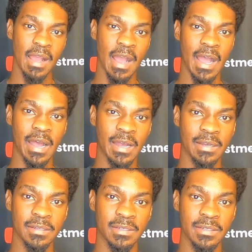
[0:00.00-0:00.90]

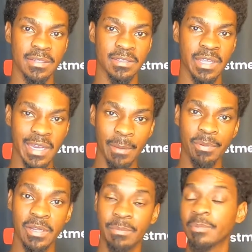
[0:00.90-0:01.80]
Then I
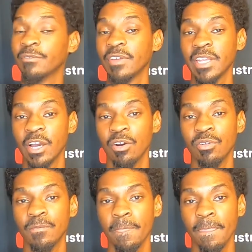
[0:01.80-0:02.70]
put up a
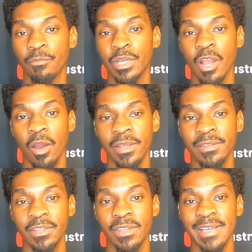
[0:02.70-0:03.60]
video
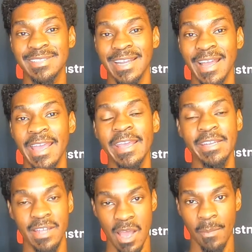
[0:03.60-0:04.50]
regarding the things that I
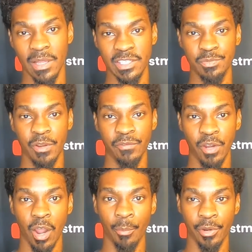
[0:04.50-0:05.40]
hate about the
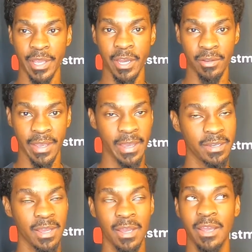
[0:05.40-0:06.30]
Springfield Armory
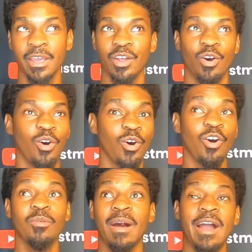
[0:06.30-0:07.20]
Hellcat. And
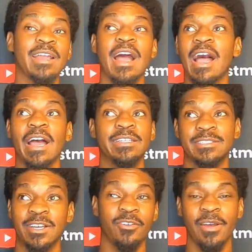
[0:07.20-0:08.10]
oh my
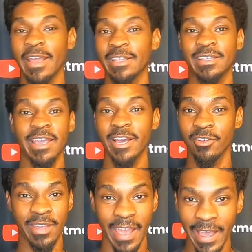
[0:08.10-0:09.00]
God, don't hate the
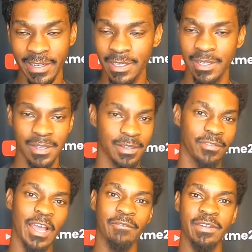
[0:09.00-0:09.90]
Hellcat.
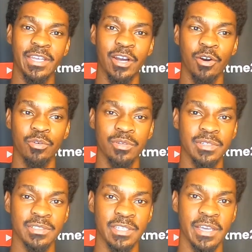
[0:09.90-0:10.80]
That video
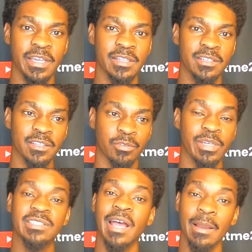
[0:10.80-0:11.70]
did
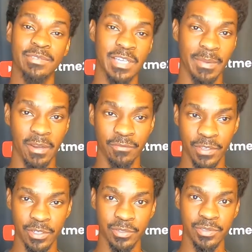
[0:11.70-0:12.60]
3 times the amount of
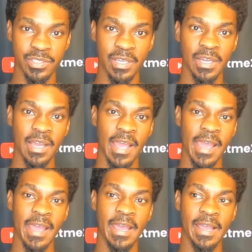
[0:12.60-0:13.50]
views,
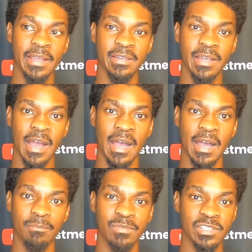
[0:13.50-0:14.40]
and
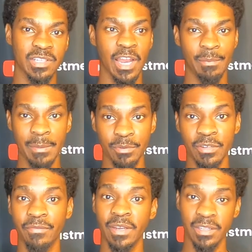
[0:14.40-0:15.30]
there's a lot of people
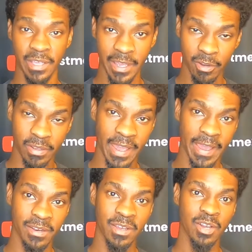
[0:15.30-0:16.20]
defending the
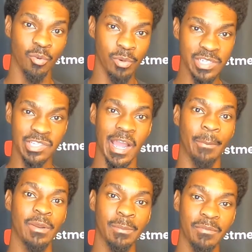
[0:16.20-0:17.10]
Hellcat, which
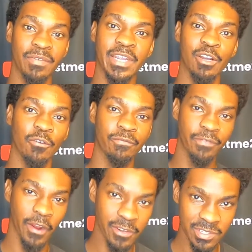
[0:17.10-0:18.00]
I put up a video
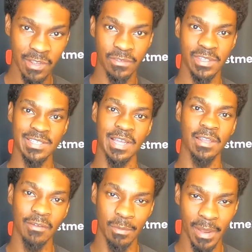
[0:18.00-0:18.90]
first of the things I
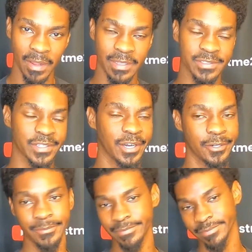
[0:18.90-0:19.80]
love about it.
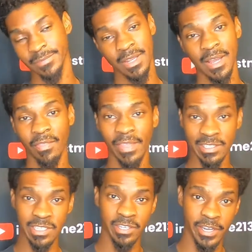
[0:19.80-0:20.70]
So
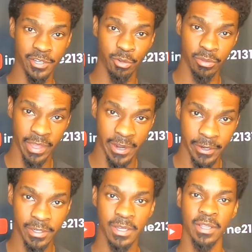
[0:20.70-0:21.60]
that's neither here nor
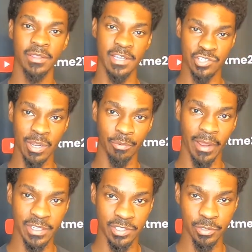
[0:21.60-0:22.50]
there. Let's jump
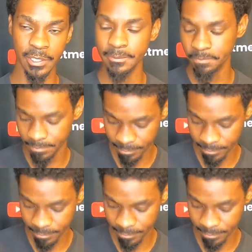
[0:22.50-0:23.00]
right into it.